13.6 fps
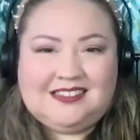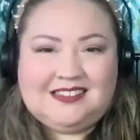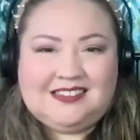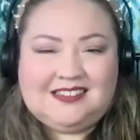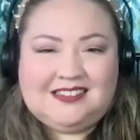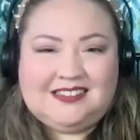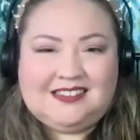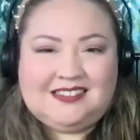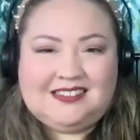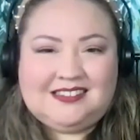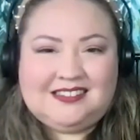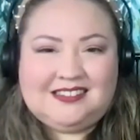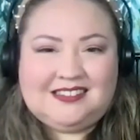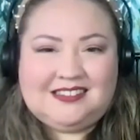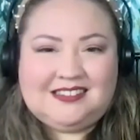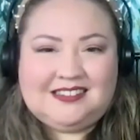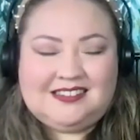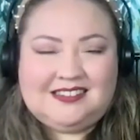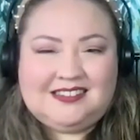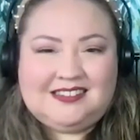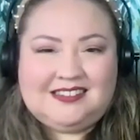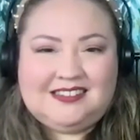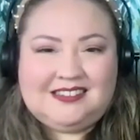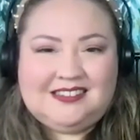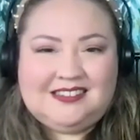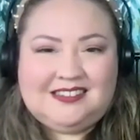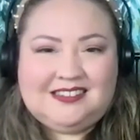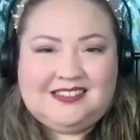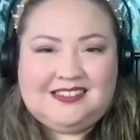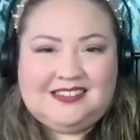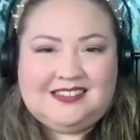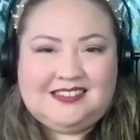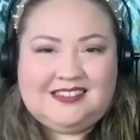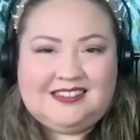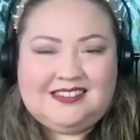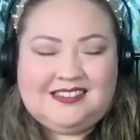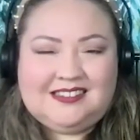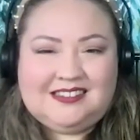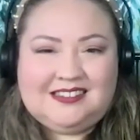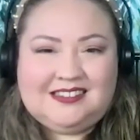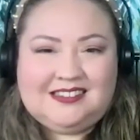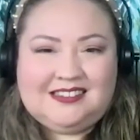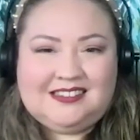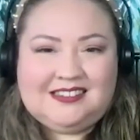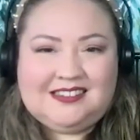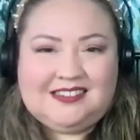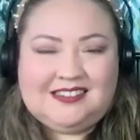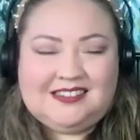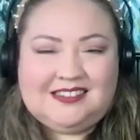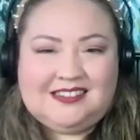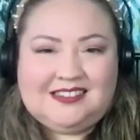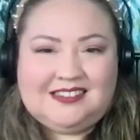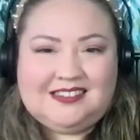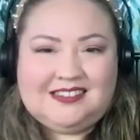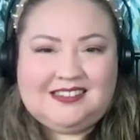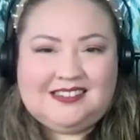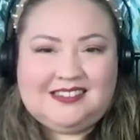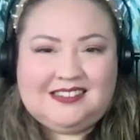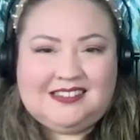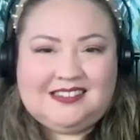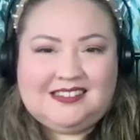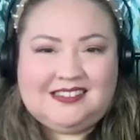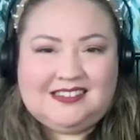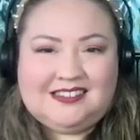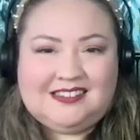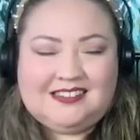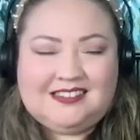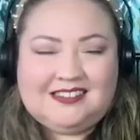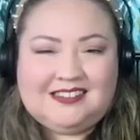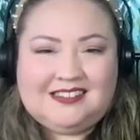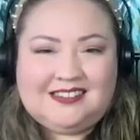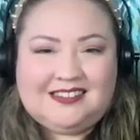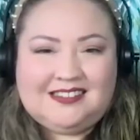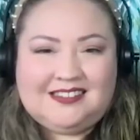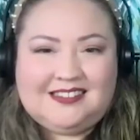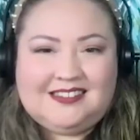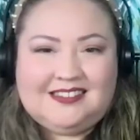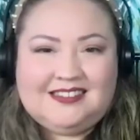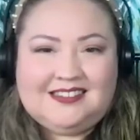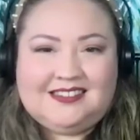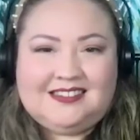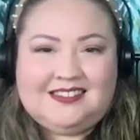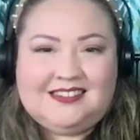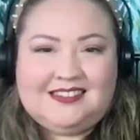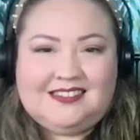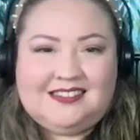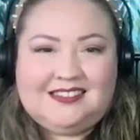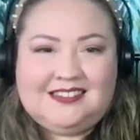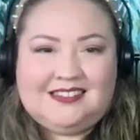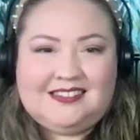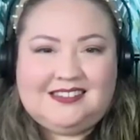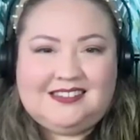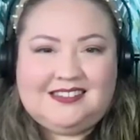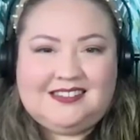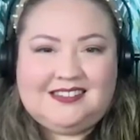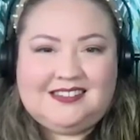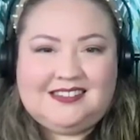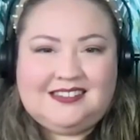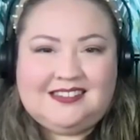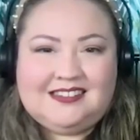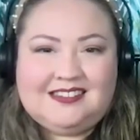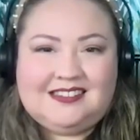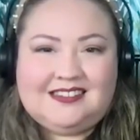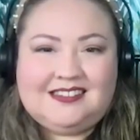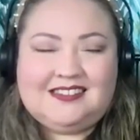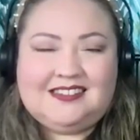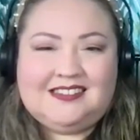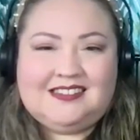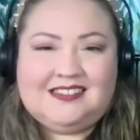(silent)